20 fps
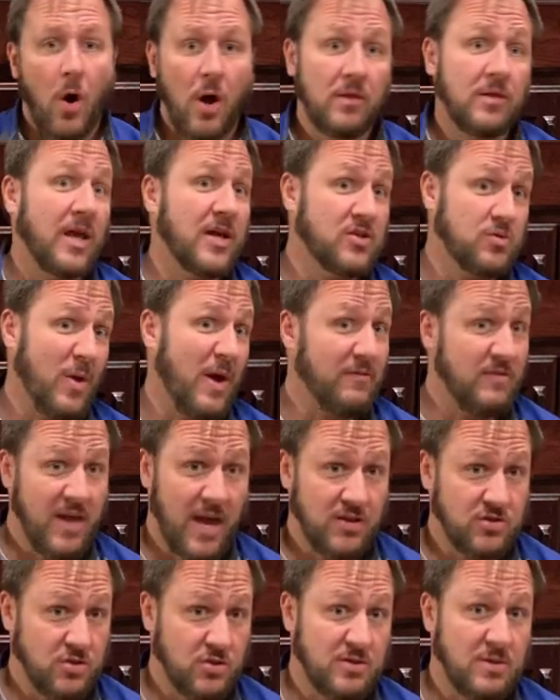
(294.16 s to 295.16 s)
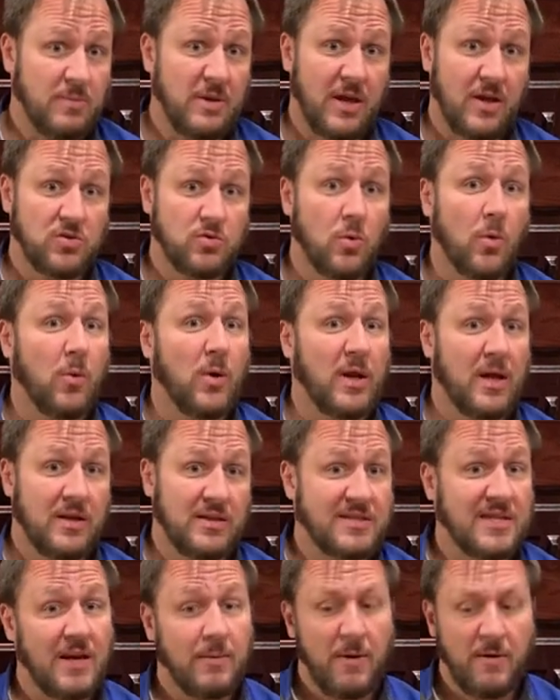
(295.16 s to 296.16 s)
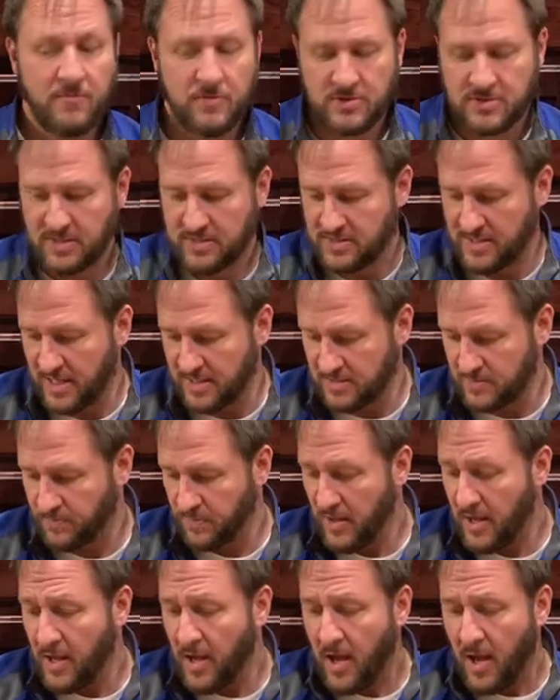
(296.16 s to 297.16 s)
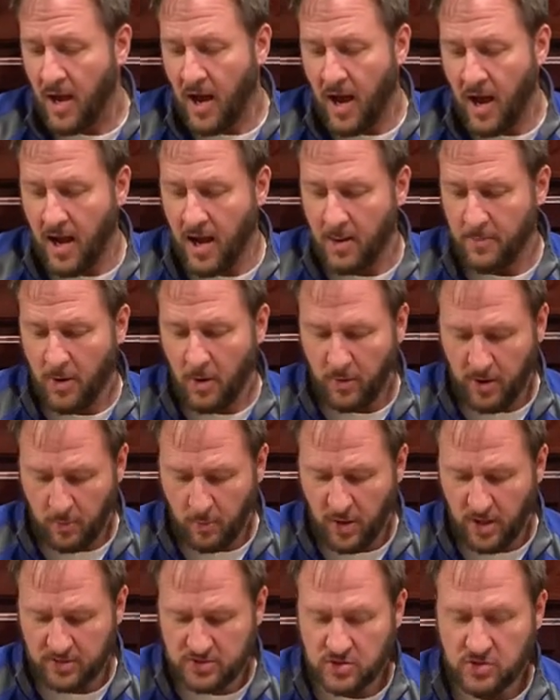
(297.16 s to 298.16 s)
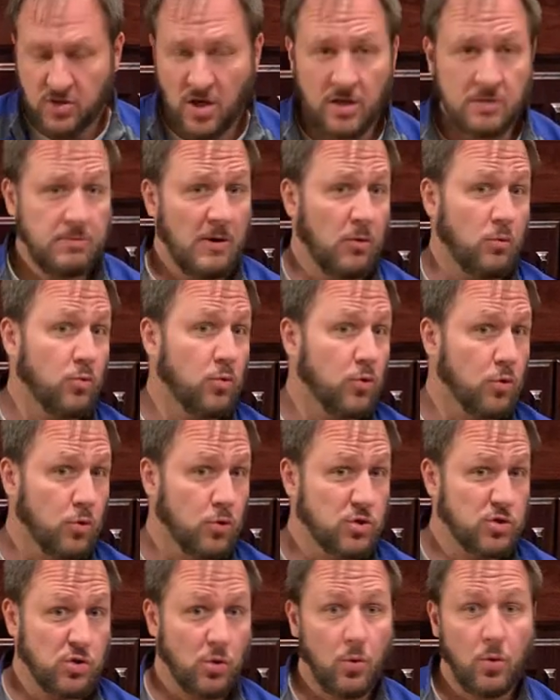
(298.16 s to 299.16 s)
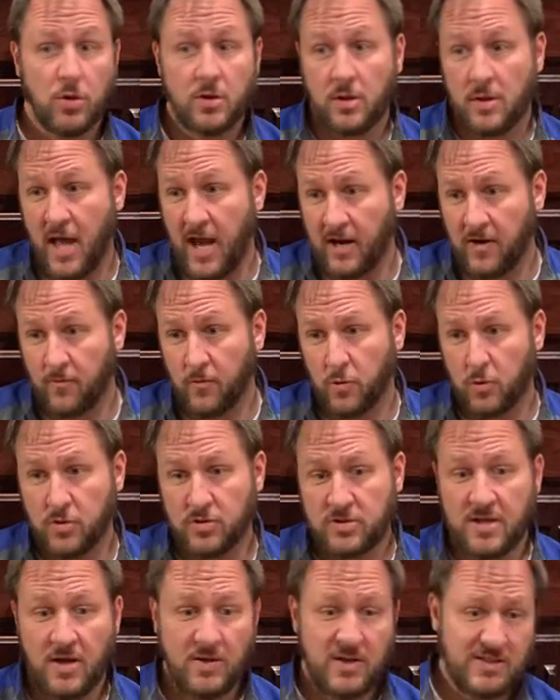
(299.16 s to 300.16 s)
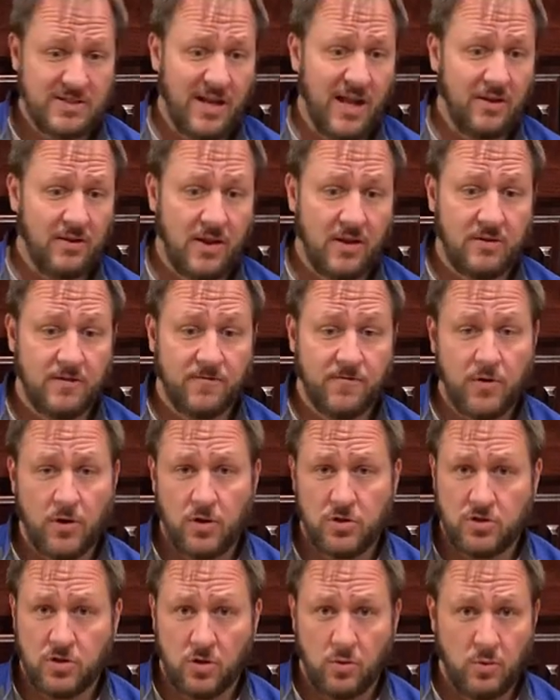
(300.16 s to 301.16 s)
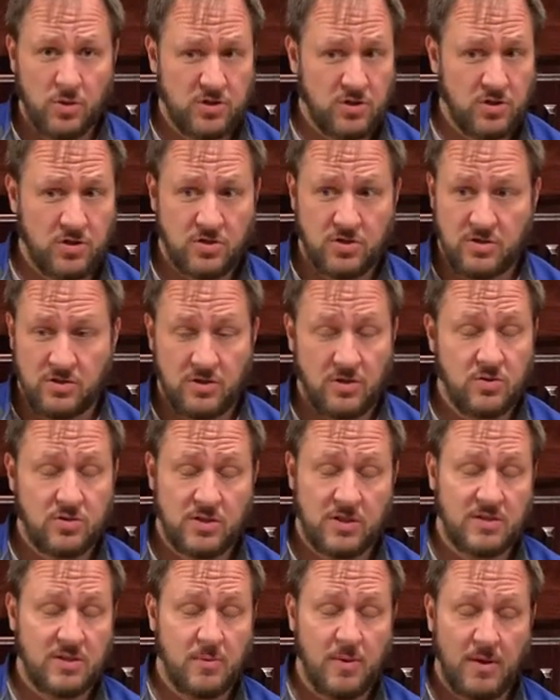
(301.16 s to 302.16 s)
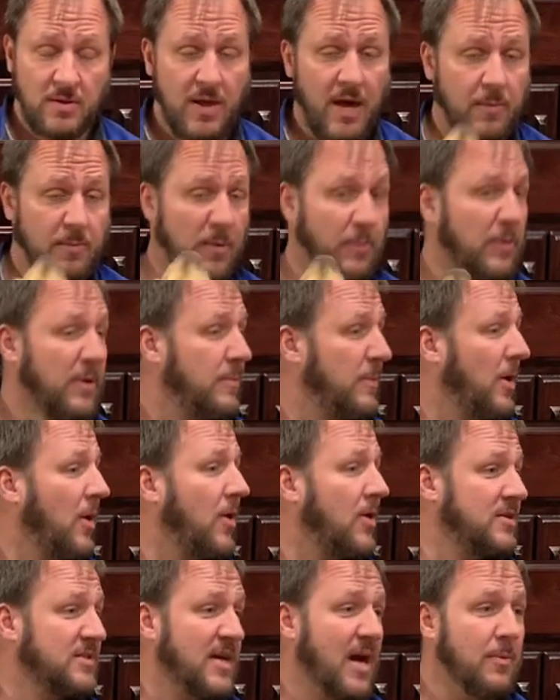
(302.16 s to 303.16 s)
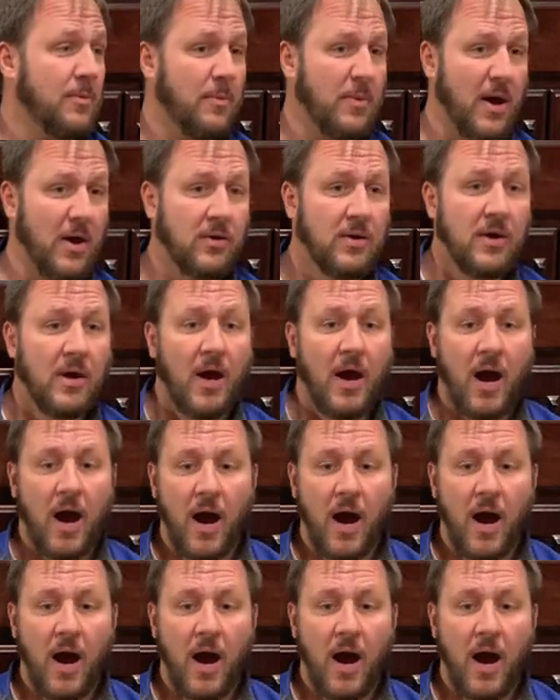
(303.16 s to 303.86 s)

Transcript: unless we have guests or something else where we're going to set him up for success. Okay, we also talked about rules or the lack of rules. Now, he's not allowed in the furniture, which is usually something a lot of people give me a hard time about.